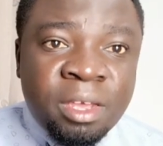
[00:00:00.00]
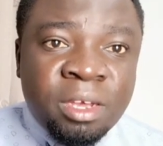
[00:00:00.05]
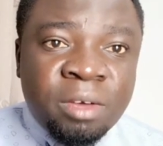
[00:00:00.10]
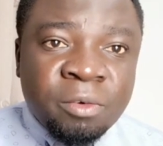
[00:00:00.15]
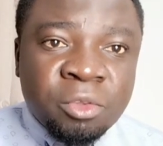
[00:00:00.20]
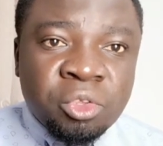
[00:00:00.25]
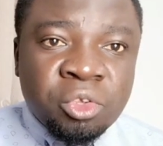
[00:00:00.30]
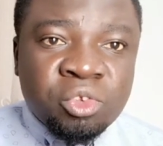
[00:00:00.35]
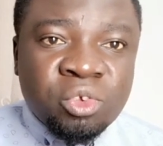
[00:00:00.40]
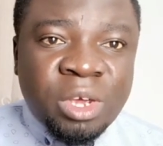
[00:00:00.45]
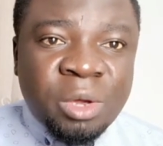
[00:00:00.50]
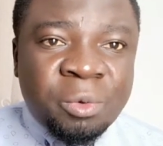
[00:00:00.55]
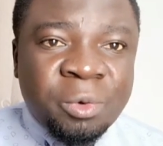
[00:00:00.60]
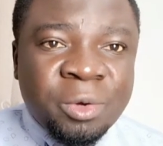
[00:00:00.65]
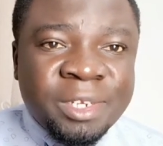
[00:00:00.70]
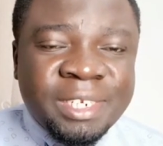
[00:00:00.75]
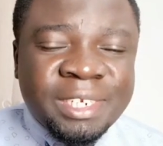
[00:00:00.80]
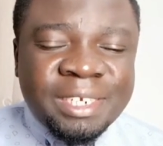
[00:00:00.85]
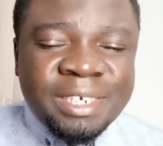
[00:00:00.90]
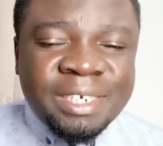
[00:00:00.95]
For those who are
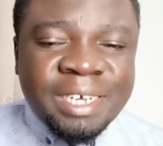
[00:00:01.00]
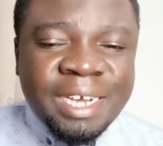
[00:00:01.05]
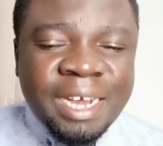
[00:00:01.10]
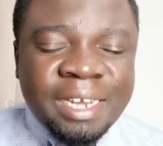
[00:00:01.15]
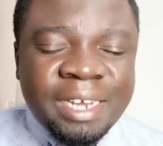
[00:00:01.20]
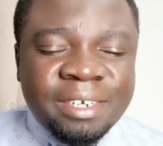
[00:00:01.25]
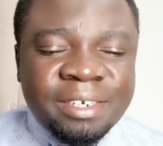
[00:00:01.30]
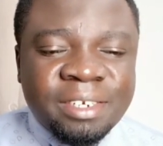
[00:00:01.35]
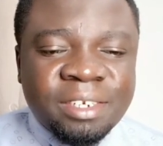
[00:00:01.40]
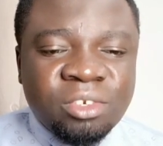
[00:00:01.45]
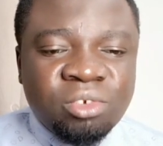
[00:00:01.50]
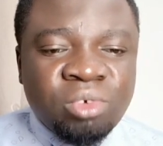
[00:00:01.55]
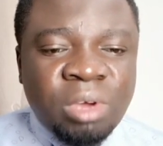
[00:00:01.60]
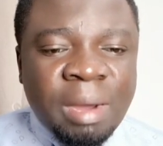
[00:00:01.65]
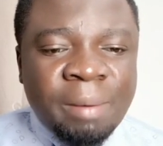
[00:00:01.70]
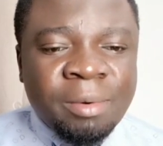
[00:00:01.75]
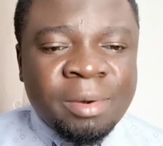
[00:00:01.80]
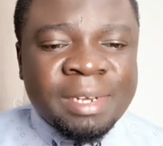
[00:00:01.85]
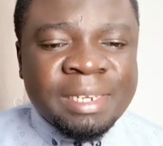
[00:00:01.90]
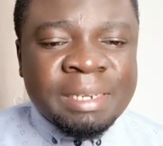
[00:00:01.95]
watching and you
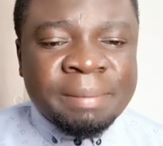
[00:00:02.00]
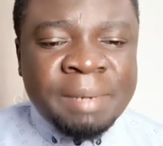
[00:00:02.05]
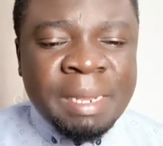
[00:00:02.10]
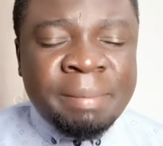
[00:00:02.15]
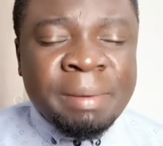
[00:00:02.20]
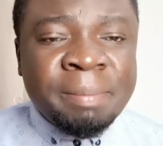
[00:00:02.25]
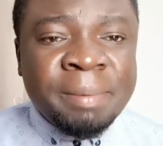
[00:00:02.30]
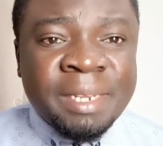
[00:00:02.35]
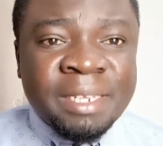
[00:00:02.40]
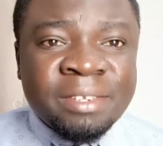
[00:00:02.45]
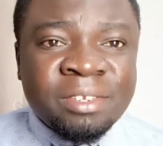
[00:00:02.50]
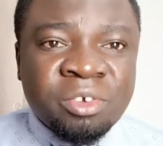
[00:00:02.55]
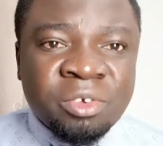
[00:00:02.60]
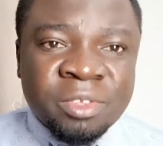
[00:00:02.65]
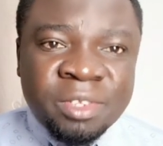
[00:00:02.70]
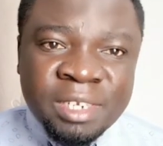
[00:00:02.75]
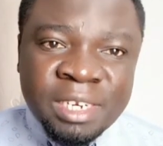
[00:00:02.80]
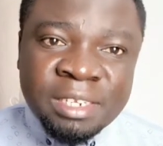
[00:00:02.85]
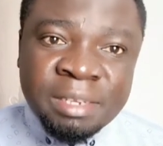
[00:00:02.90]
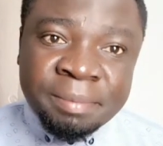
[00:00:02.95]
have not subscribed, please
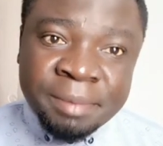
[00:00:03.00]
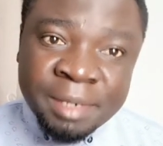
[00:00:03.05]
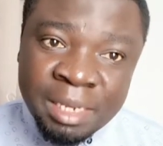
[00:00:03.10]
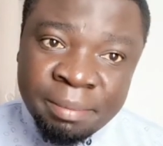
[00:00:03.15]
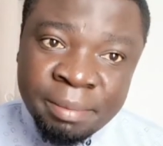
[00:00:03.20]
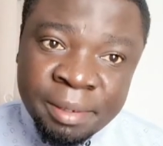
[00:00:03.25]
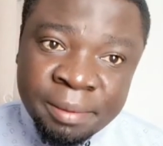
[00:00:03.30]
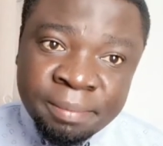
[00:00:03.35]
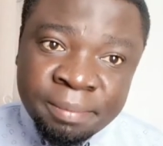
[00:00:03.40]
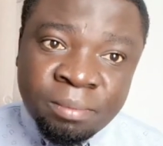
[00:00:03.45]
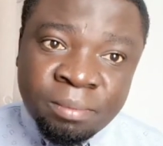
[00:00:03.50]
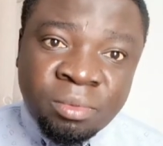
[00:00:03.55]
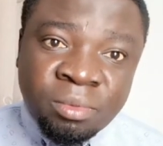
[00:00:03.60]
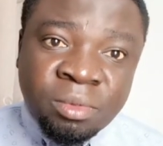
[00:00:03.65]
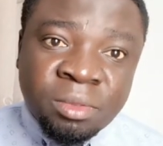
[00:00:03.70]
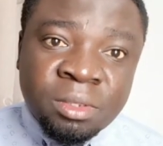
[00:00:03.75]
consider subscribing.